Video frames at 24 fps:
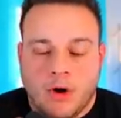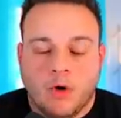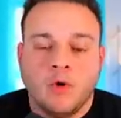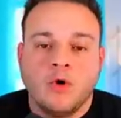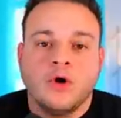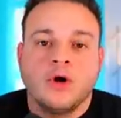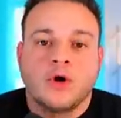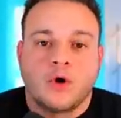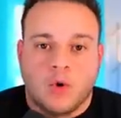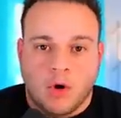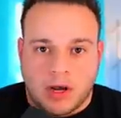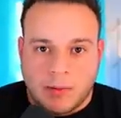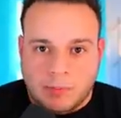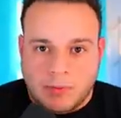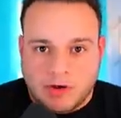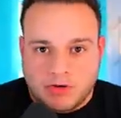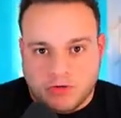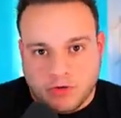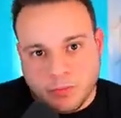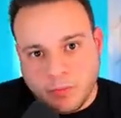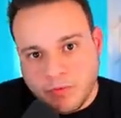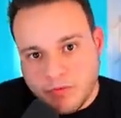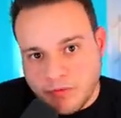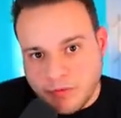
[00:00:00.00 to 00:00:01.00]
In order to quick
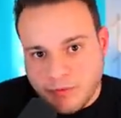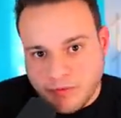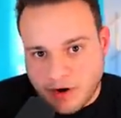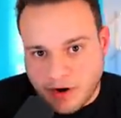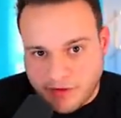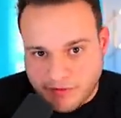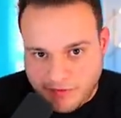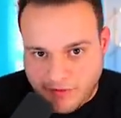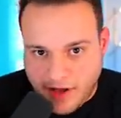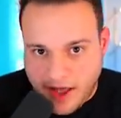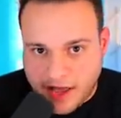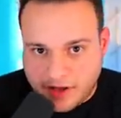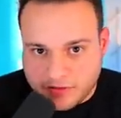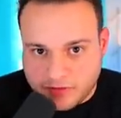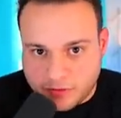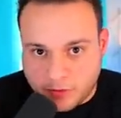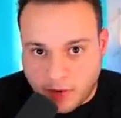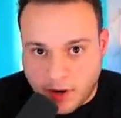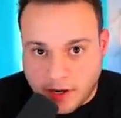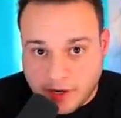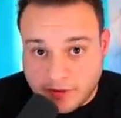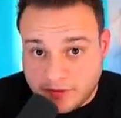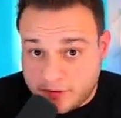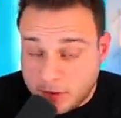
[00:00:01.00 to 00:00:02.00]
mix, you're moving very fast,
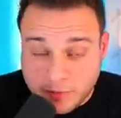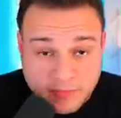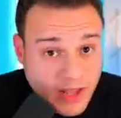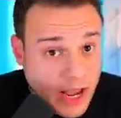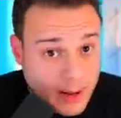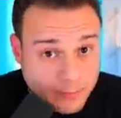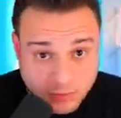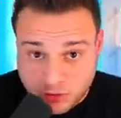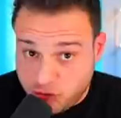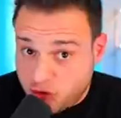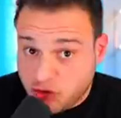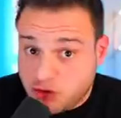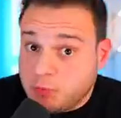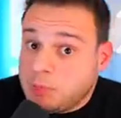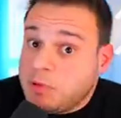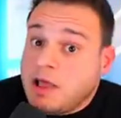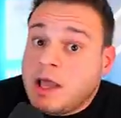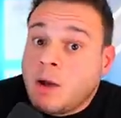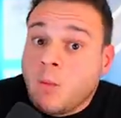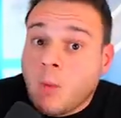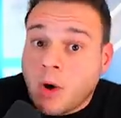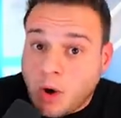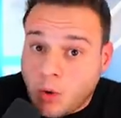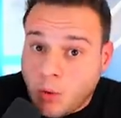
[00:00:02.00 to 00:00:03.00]
right? Sometimes just
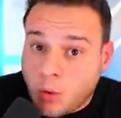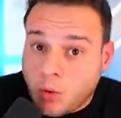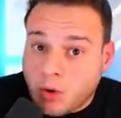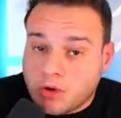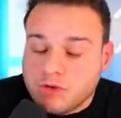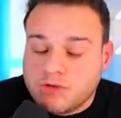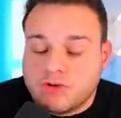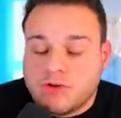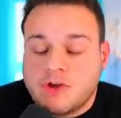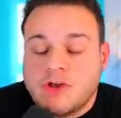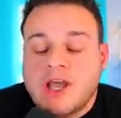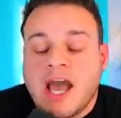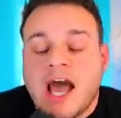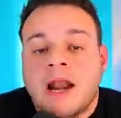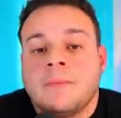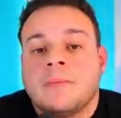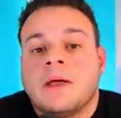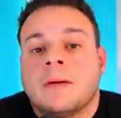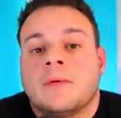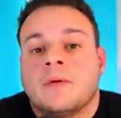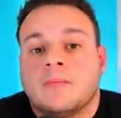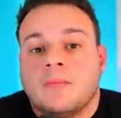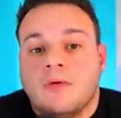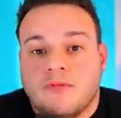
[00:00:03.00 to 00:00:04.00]
playing one course. So you got to
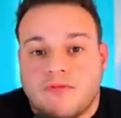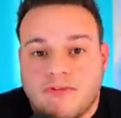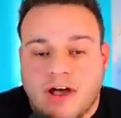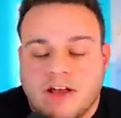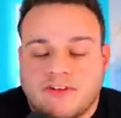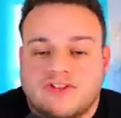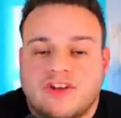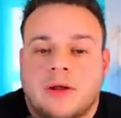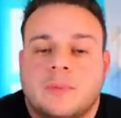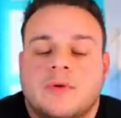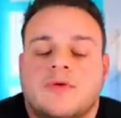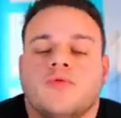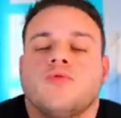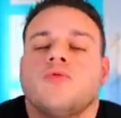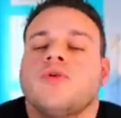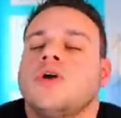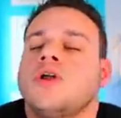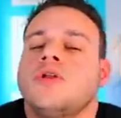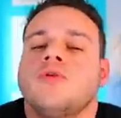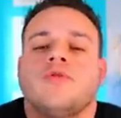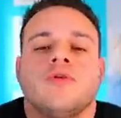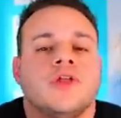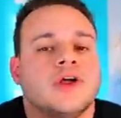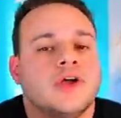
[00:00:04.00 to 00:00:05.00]
be able to move fast. You got to be
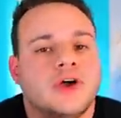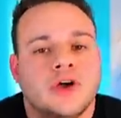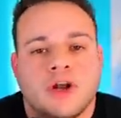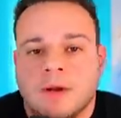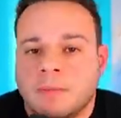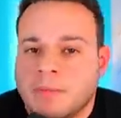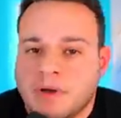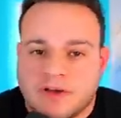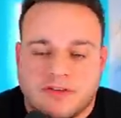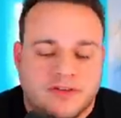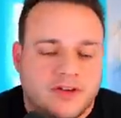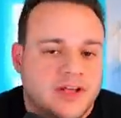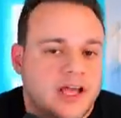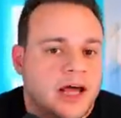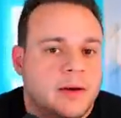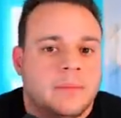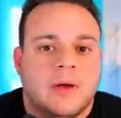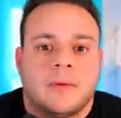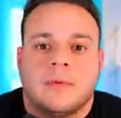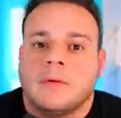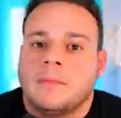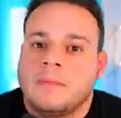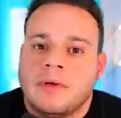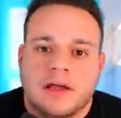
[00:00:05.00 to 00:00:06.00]
really, really good at mixing. You got to
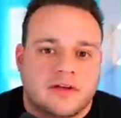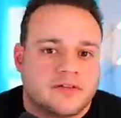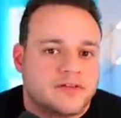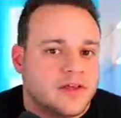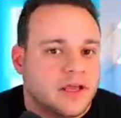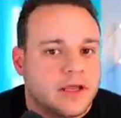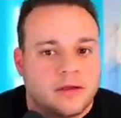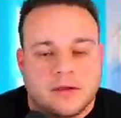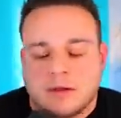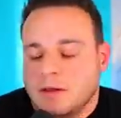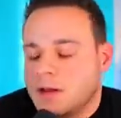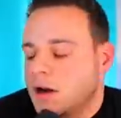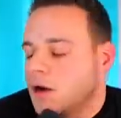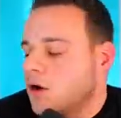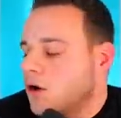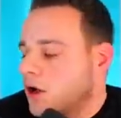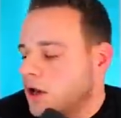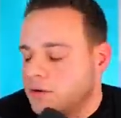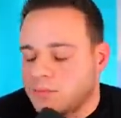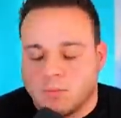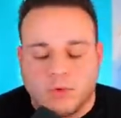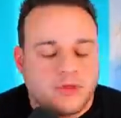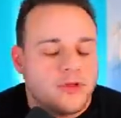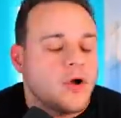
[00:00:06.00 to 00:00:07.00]
be able to mix like, you know,
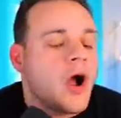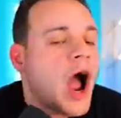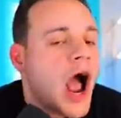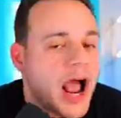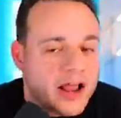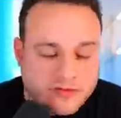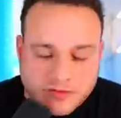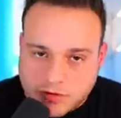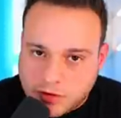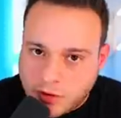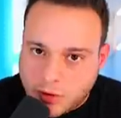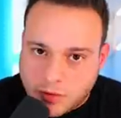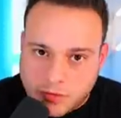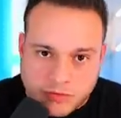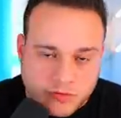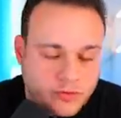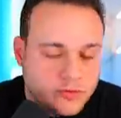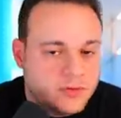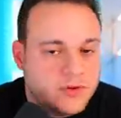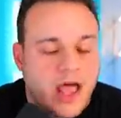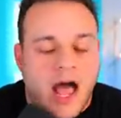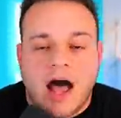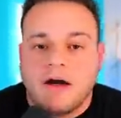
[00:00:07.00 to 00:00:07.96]
with your eyes closed. So